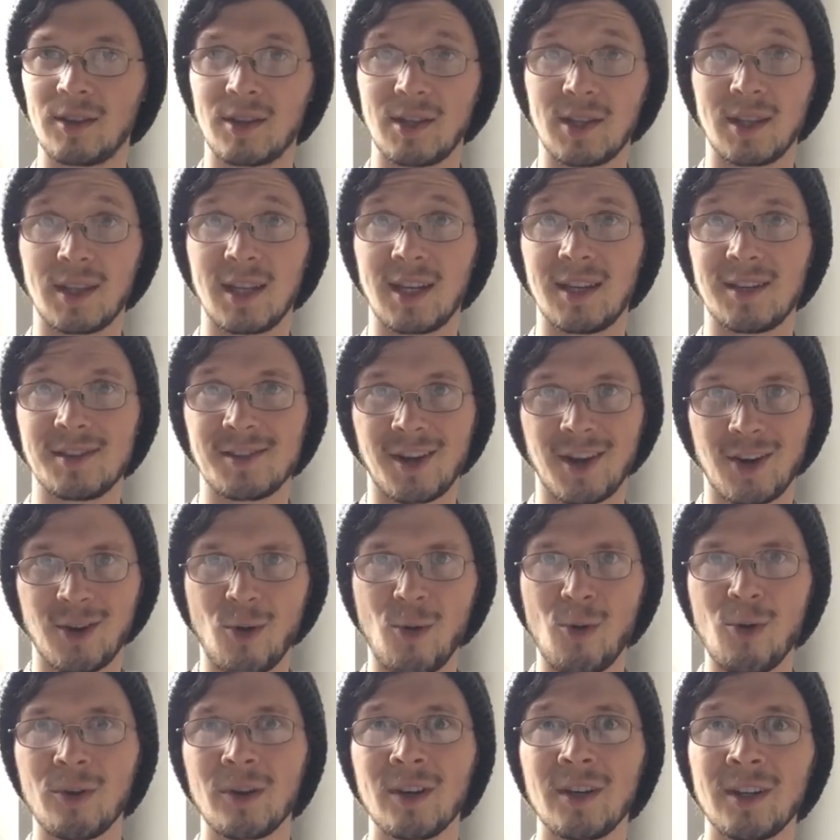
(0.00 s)
that is our
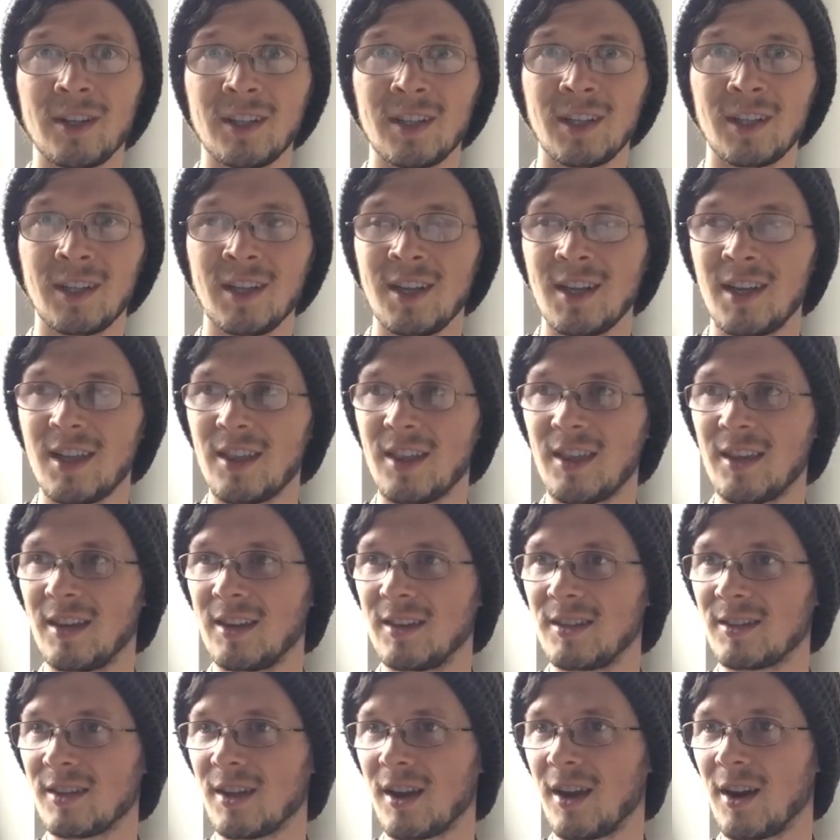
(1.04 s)
aura, that
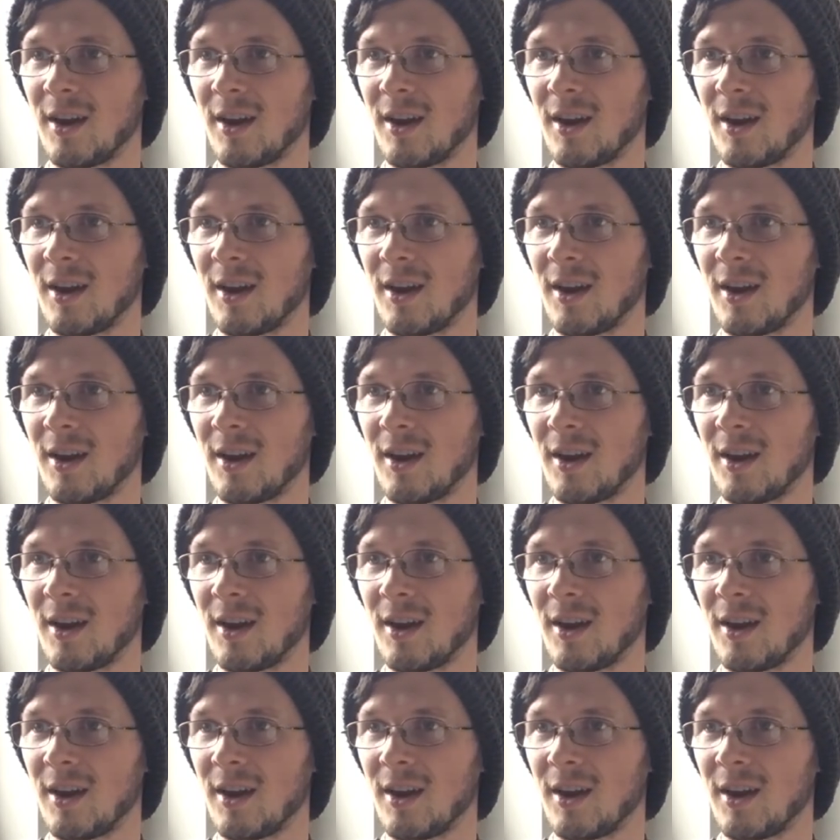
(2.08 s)
is